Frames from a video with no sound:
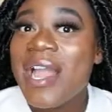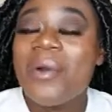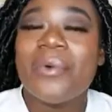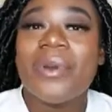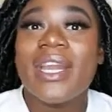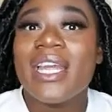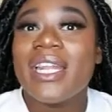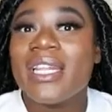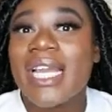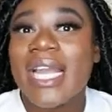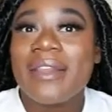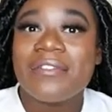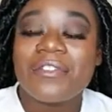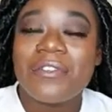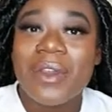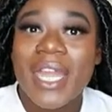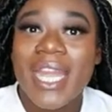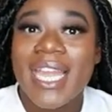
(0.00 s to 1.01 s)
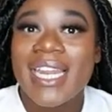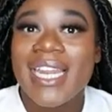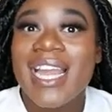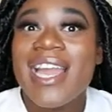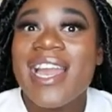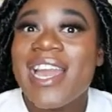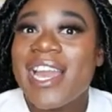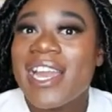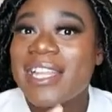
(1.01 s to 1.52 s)
We're in 9th grade,
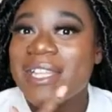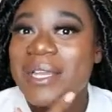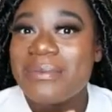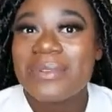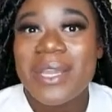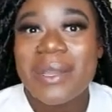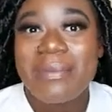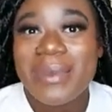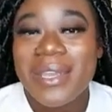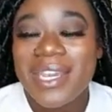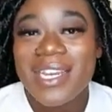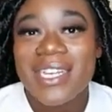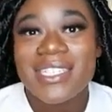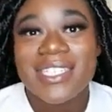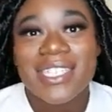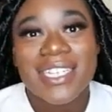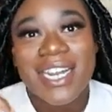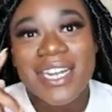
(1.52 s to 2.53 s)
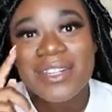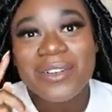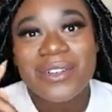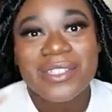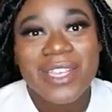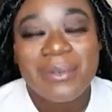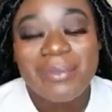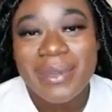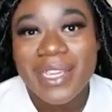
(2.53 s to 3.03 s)
our lips are pierced and our
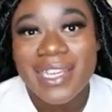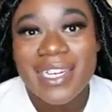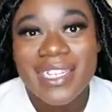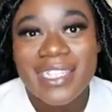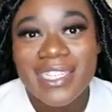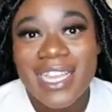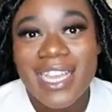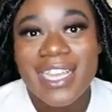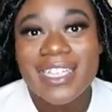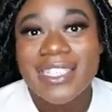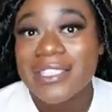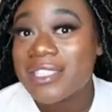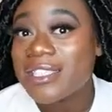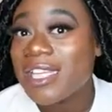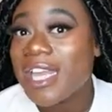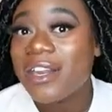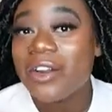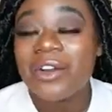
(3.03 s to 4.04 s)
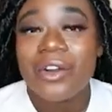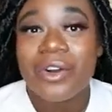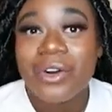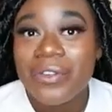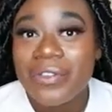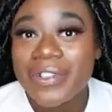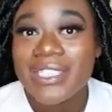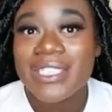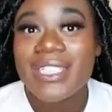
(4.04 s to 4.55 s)
nose are pierced, and they don't go
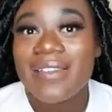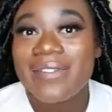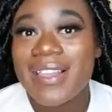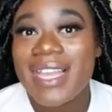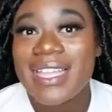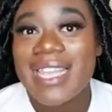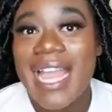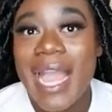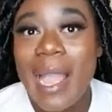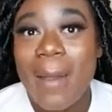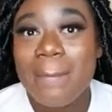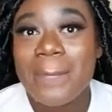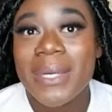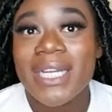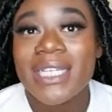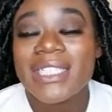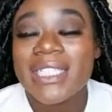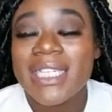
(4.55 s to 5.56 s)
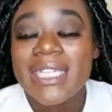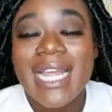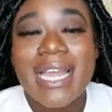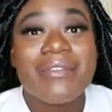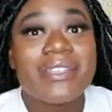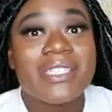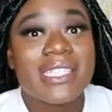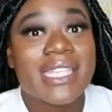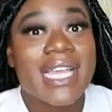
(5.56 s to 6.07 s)
for stuff like that. But she
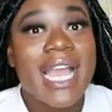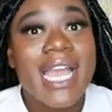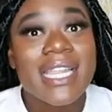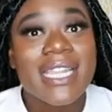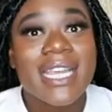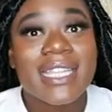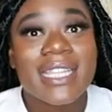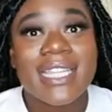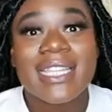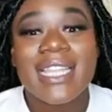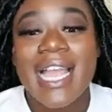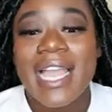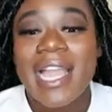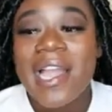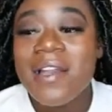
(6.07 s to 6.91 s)
never said nothing. Like,